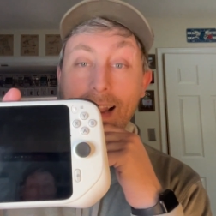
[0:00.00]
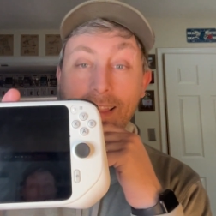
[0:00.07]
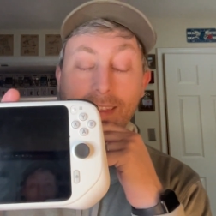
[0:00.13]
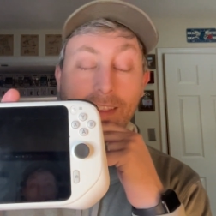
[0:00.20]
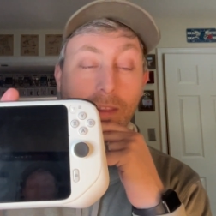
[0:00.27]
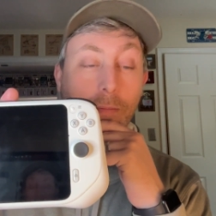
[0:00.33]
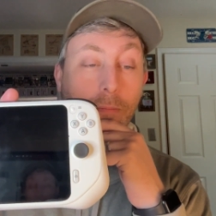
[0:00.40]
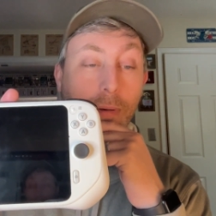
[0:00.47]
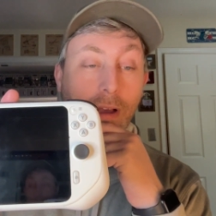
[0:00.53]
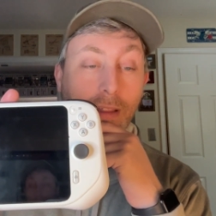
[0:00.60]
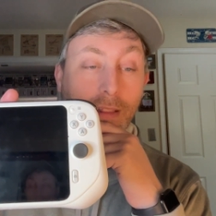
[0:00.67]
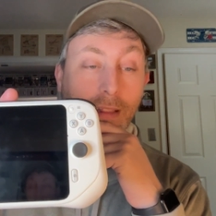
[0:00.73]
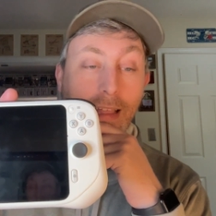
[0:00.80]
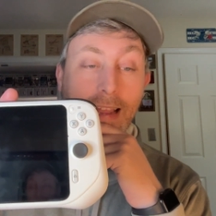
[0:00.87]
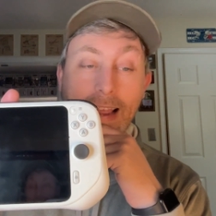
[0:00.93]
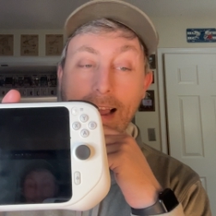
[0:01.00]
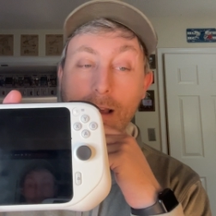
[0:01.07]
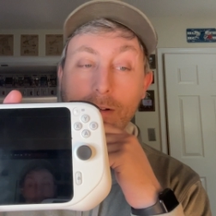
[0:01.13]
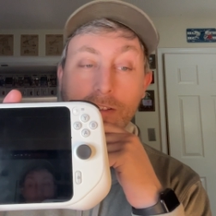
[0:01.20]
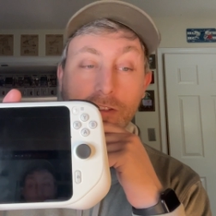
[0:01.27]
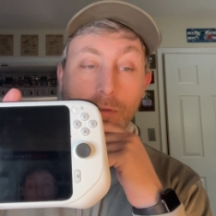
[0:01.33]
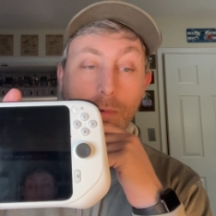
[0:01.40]
I think the button
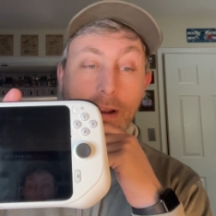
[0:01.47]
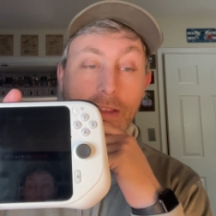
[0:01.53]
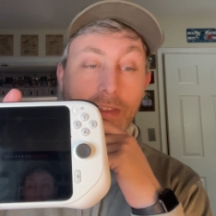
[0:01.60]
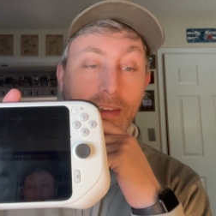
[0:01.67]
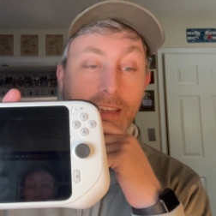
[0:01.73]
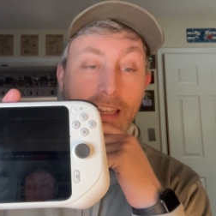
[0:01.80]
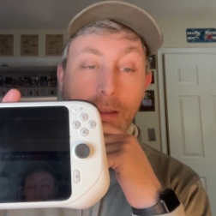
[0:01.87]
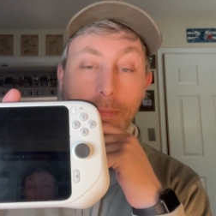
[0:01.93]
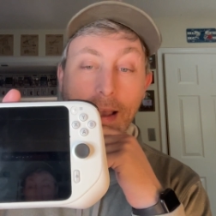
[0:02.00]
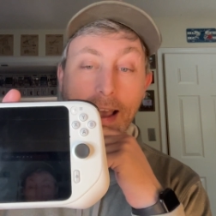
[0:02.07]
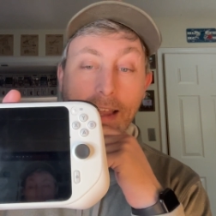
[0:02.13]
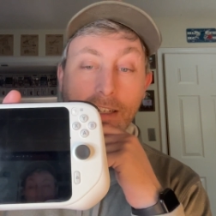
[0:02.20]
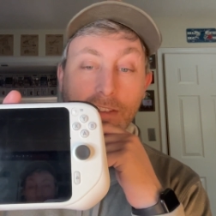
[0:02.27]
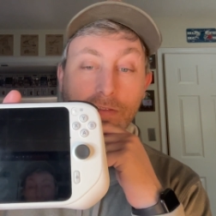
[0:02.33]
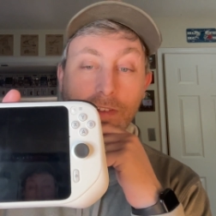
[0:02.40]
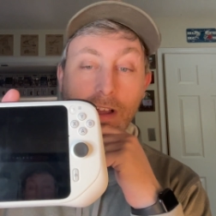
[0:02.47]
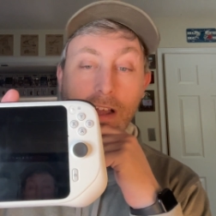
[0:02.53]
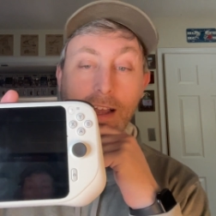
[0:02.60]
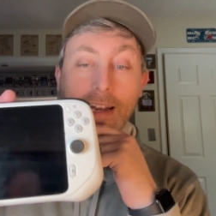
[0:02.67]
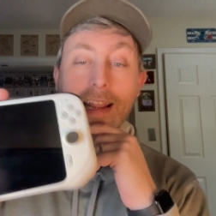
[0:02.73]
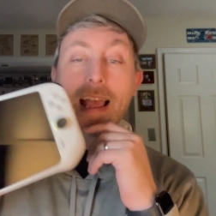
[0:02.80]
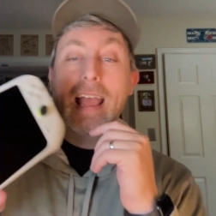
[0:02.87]
layout is great. The D-pad is
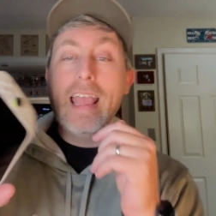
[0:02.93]
fine.